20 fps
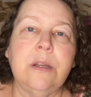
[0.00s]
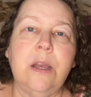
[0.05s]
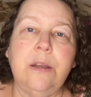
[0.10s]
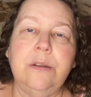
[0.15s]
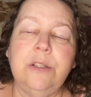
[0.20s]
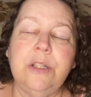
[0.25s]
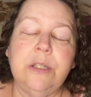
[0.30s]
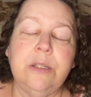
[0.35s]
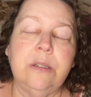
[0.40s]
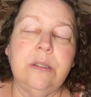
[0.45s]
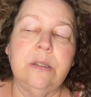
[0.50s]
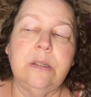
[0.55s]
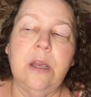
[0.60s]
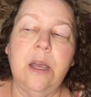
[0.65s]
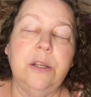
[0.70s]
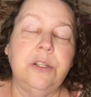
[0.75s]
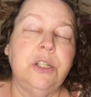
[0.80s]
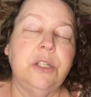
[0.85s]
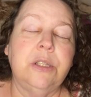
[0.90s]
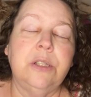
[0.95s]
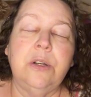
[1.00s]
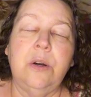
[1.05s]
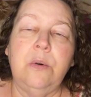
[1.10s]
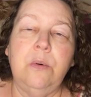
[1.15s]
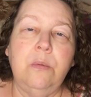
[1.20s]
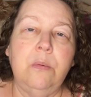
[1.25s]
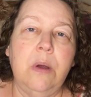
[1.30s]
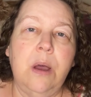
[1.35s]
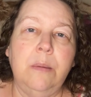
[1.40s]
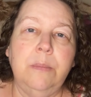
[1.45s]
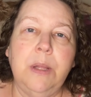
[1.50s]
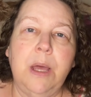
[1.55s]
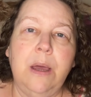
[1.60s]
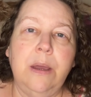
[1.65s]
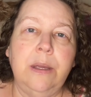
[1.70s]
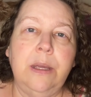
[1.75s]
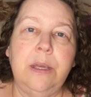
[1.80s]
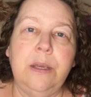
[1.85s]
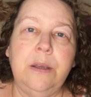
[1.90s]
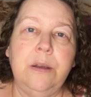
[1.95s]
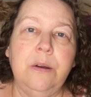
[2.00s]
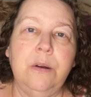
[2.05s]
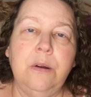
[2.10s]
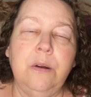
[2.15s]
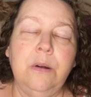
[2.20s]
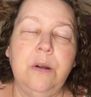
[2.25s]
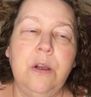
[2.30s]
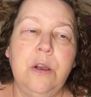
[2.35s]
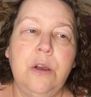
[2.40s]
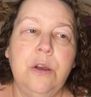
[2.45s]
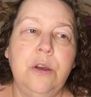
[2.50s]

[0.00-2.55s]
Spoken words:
I just don't. I'm not here